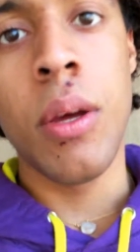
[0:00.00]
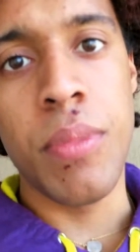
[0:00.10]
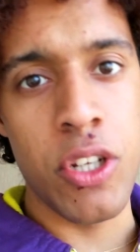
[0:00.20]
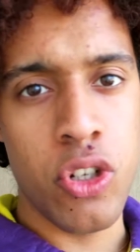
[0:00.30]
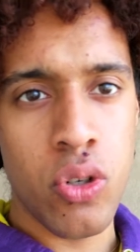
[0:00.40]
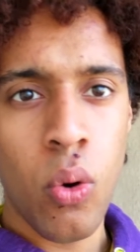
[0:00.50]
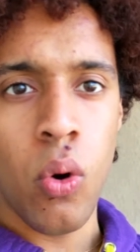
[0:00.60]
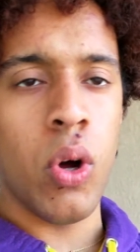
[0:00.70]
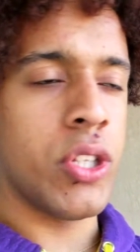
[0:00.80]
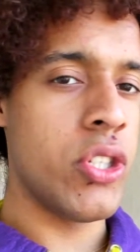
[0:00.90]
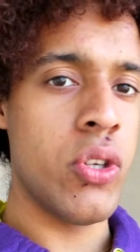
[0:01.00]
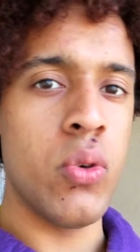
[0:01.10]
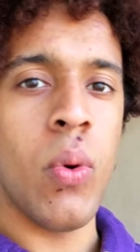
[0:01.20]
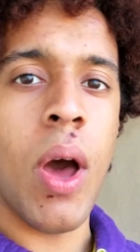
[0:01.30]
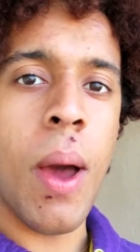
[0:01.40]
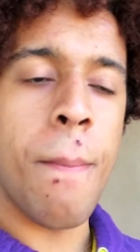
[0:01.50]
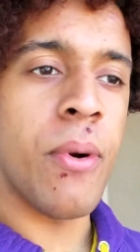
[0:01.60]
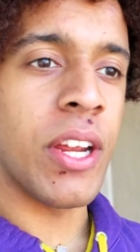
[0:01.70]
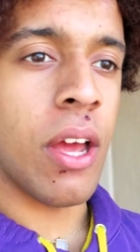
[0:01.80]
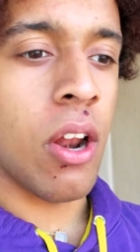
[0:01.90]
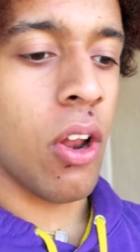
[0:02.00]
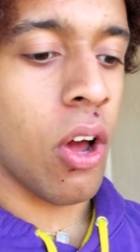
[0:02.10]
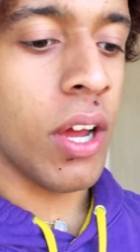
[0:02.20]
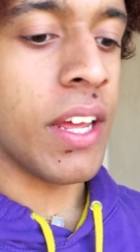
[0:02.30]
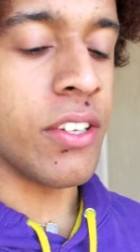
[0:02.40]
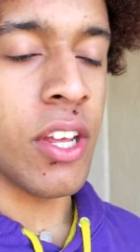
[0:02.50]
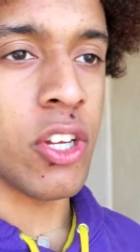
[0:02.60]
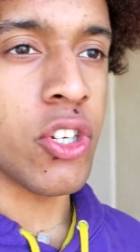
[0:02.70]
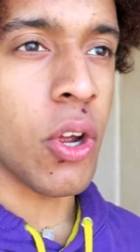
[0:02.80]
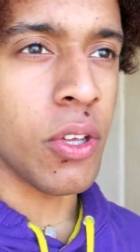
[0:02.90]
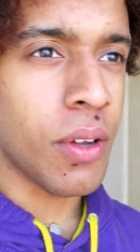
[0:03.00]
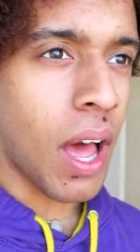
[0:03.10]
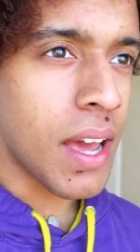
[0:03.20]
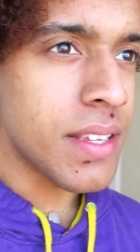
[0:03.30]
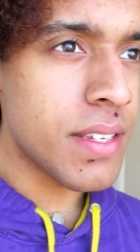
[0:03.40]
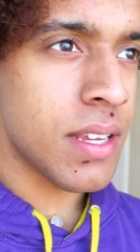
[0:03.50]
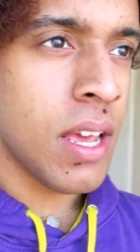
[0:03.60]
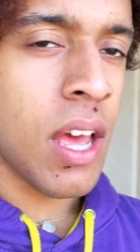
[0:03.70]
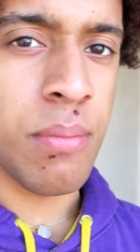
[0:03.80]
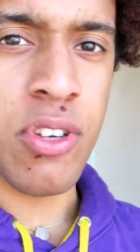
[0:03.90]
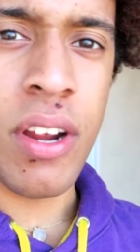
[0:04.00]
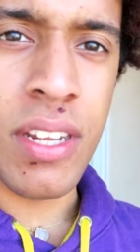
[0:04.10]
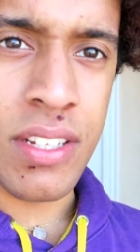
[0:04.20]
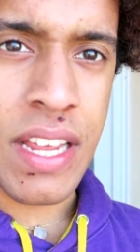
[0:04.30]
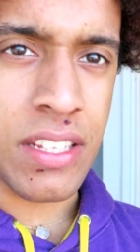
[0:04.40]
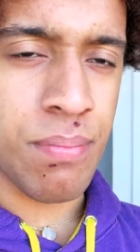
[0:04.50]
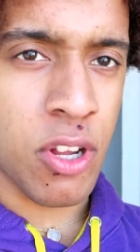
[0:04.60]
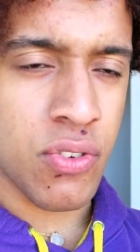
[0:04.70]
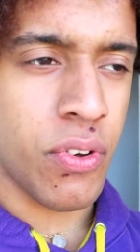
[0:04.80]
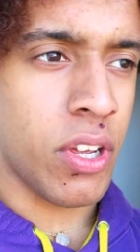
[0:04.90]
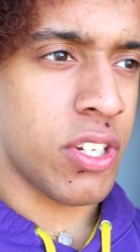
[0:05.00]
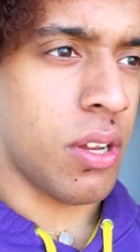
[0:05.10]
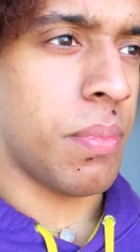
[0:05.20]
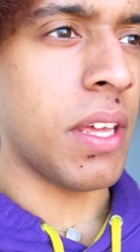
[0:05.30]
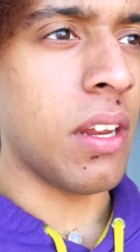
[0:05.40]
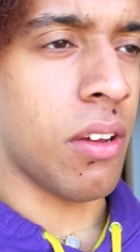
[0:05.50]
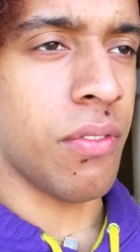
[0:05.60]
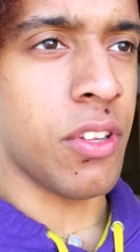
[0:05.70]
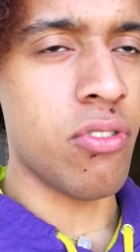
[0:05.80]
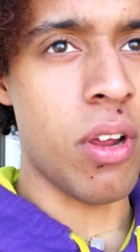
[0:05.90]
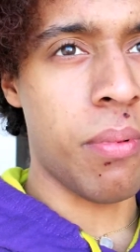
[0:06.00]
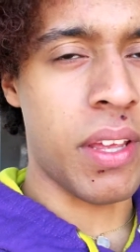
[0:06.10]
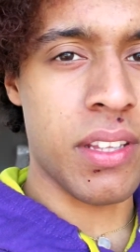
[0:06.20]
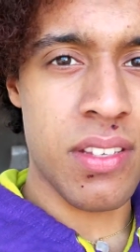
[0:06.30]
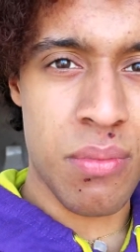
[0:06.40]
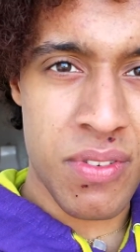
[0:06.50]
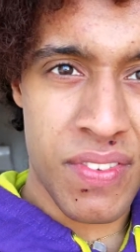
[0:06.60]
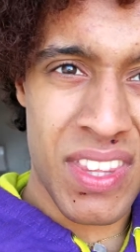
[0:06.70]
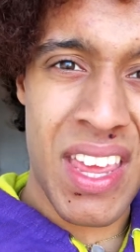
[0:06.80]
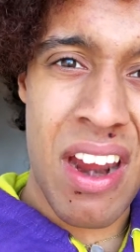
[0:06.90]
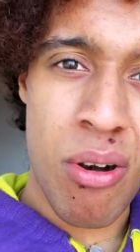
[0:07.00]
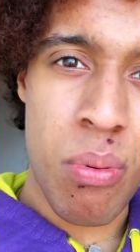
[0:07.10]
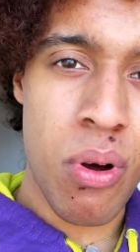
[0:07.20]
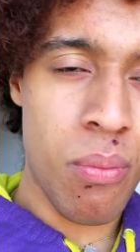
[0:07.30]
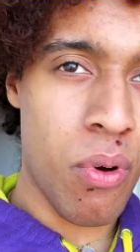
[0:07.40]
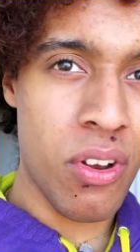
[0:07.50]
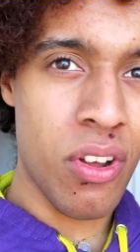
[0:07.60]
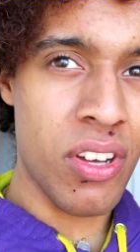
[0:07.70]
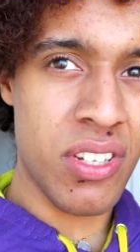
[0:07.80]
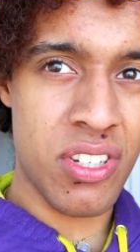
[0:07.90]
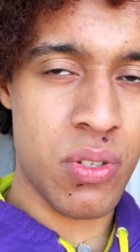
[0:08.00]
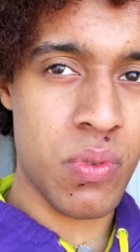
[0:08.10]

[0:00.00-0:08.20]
be sure to uh, bring it along and uh, show you guys. I'm sorry I didn't take too much footage at the beginning of the trip, like in terms of in the airport and whatnot. There just